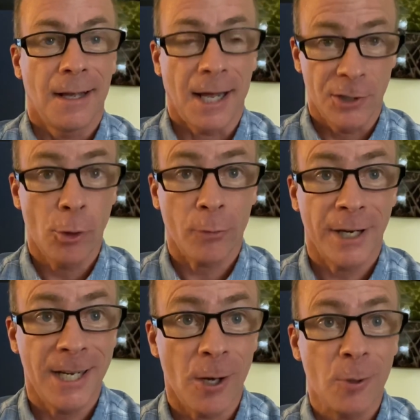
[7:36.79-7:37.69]
As you
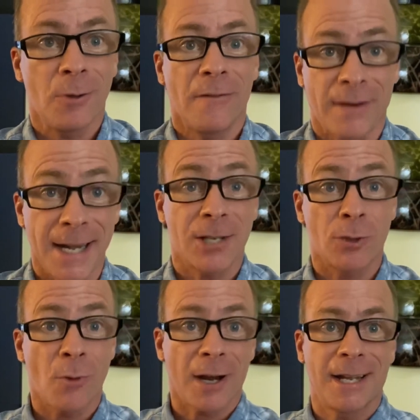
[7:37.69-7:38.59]
already know,
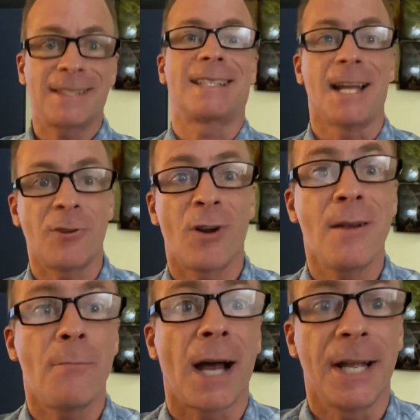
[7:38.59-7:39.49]
financial markets tend to
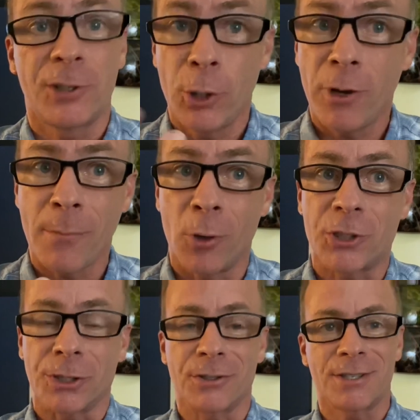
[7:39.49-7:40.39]
run by two
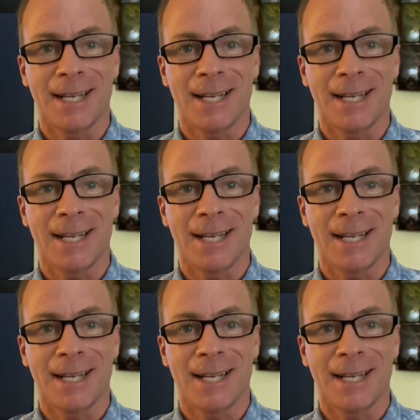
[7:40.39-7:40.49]
emotions.